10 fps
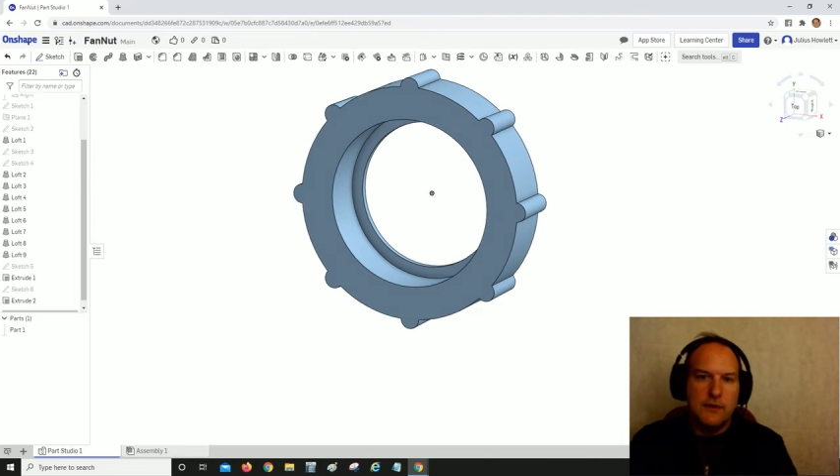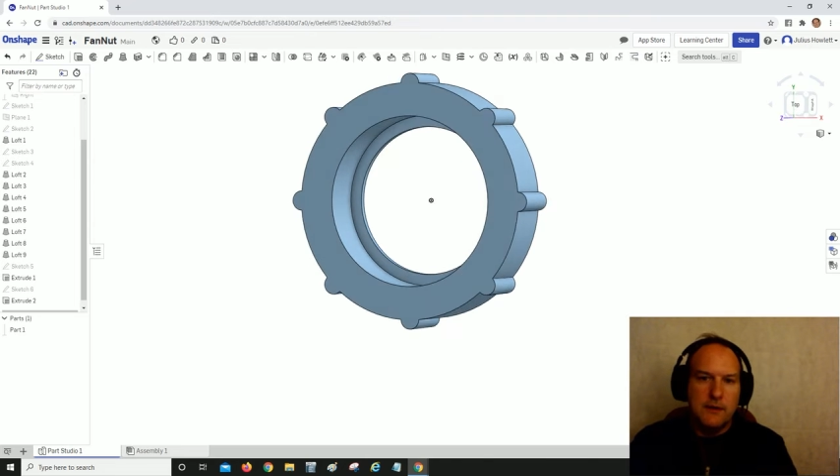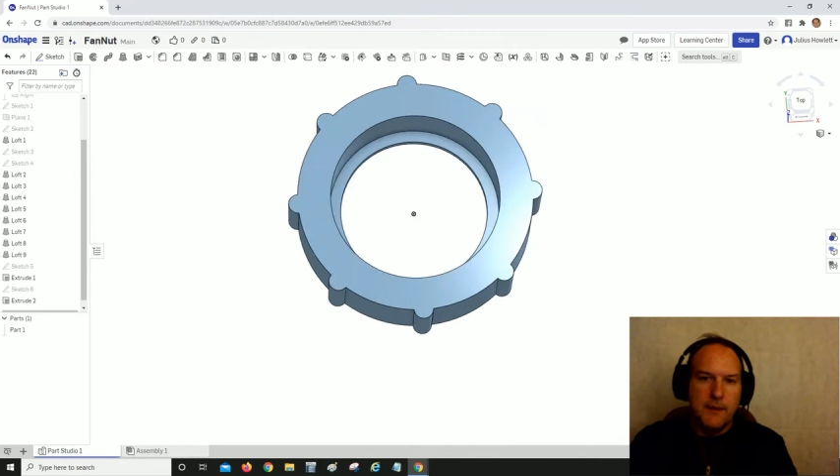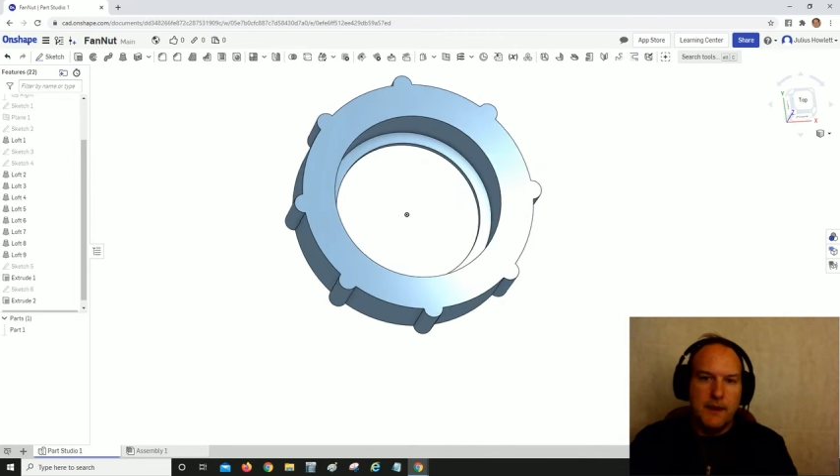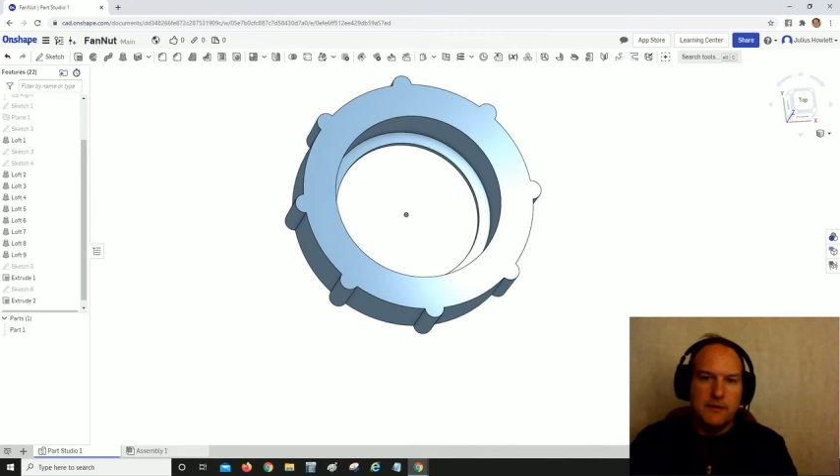
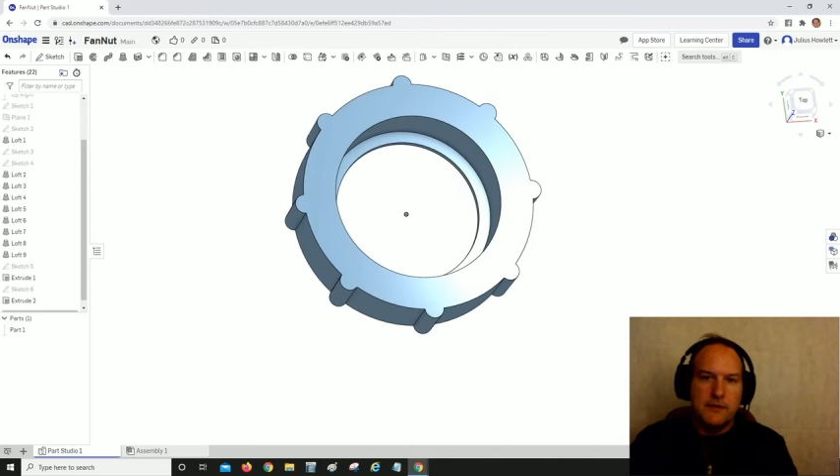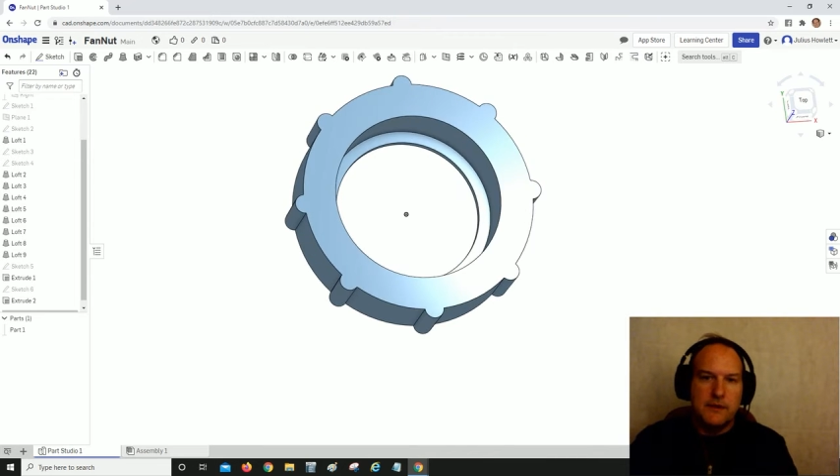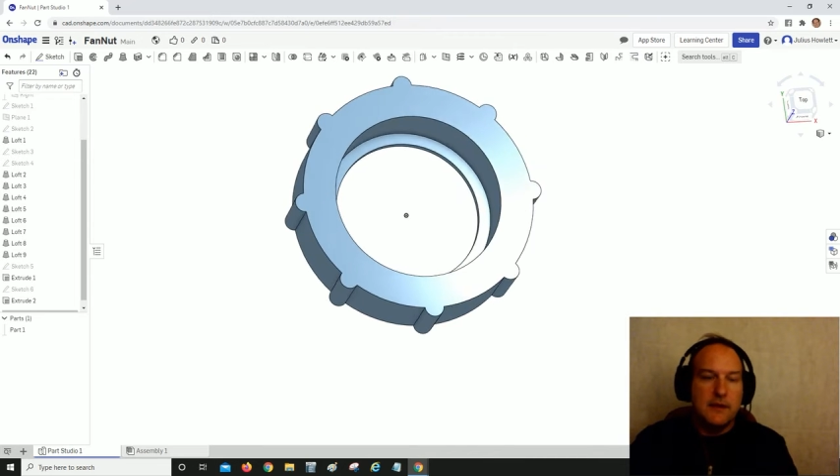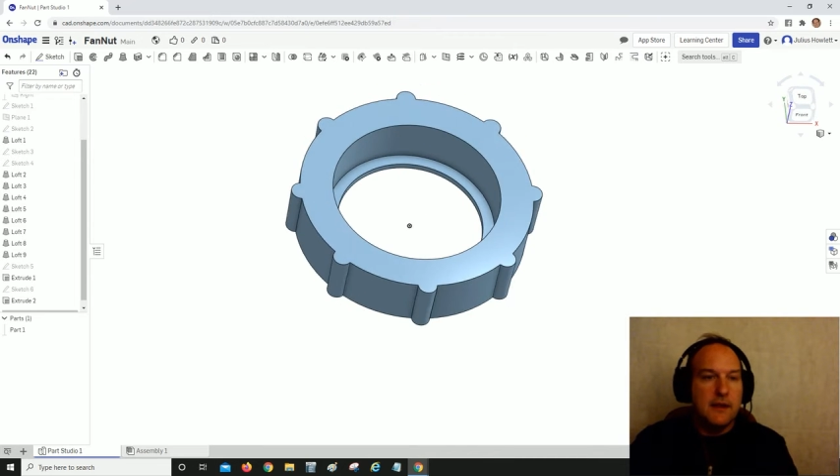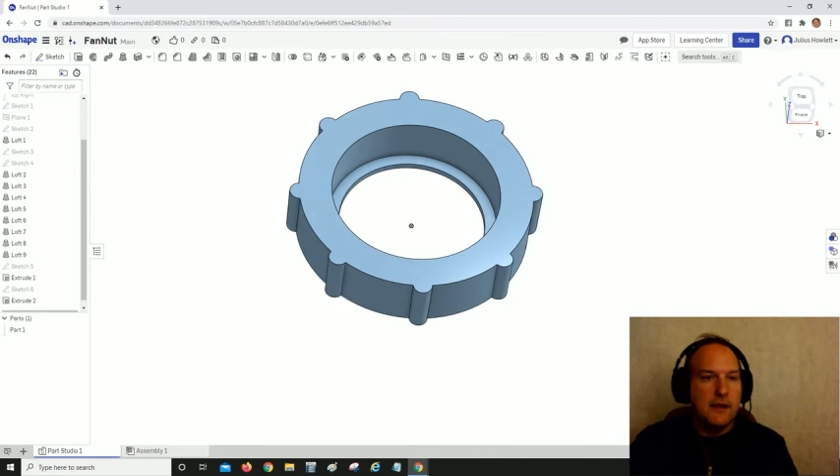about the
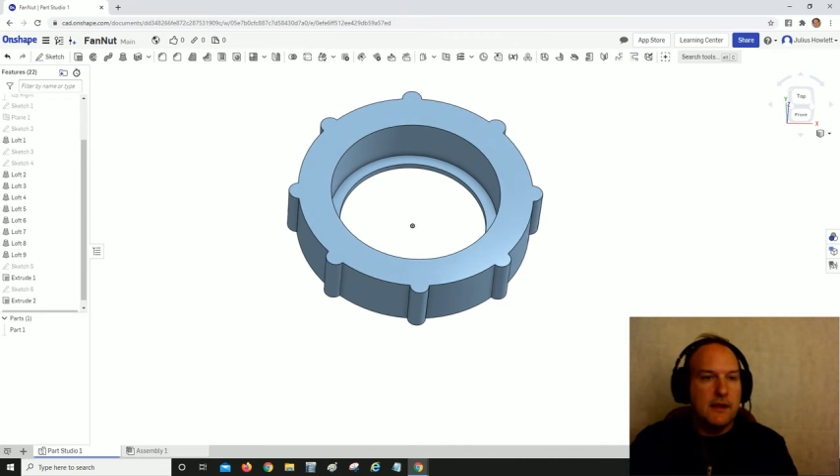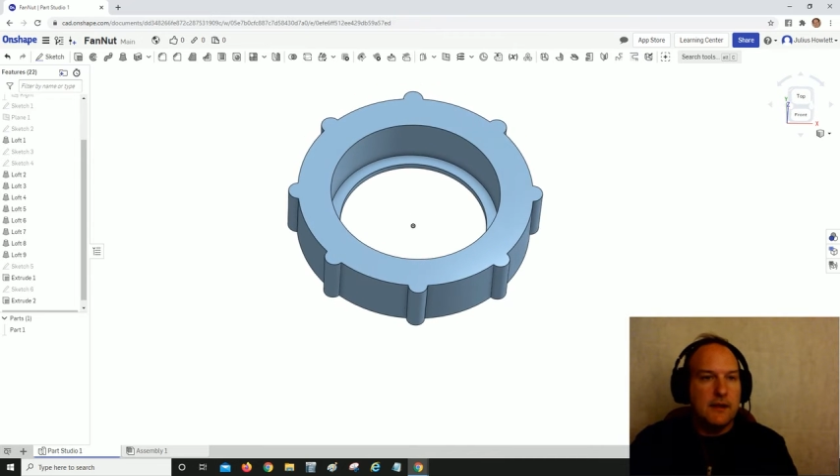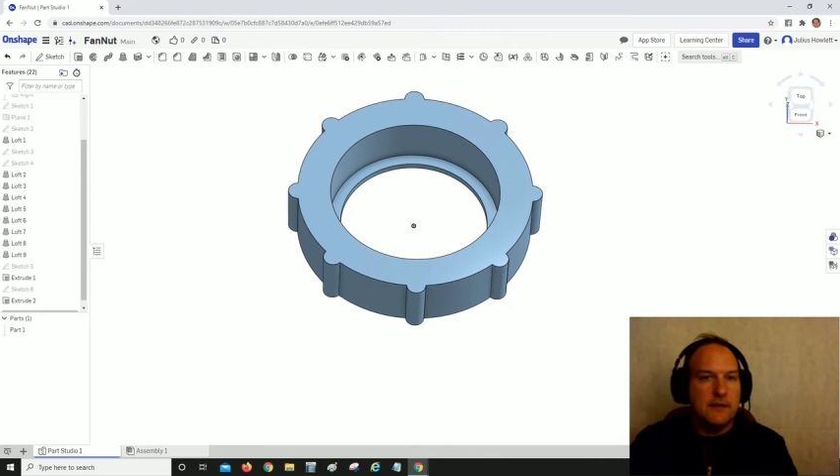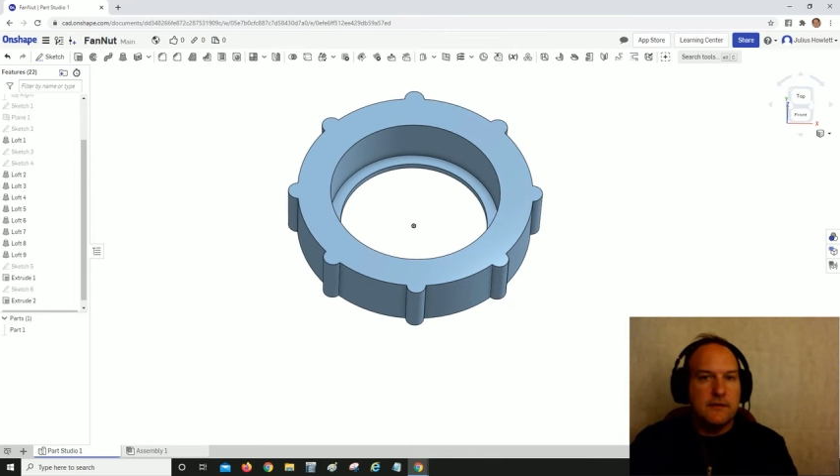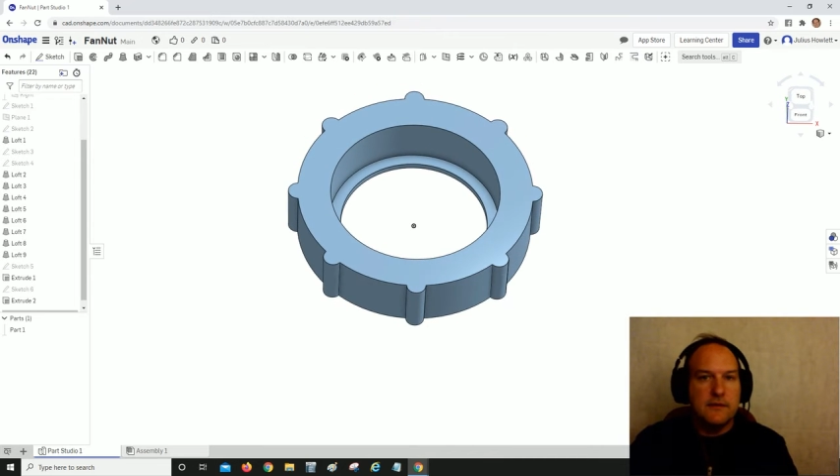
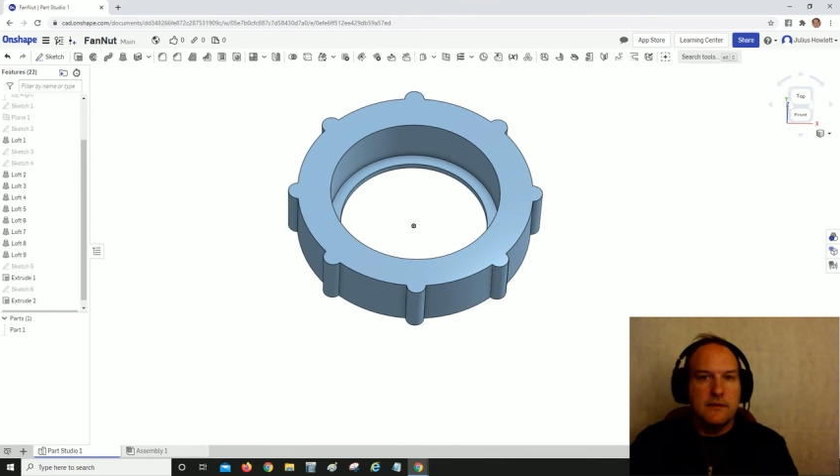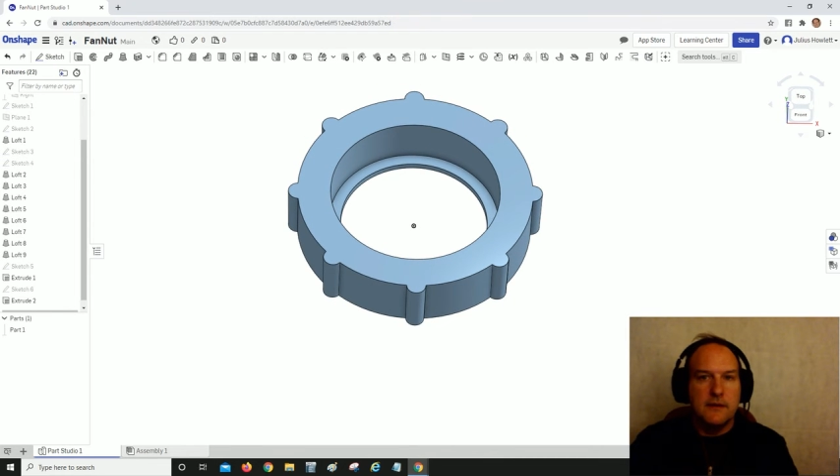helix.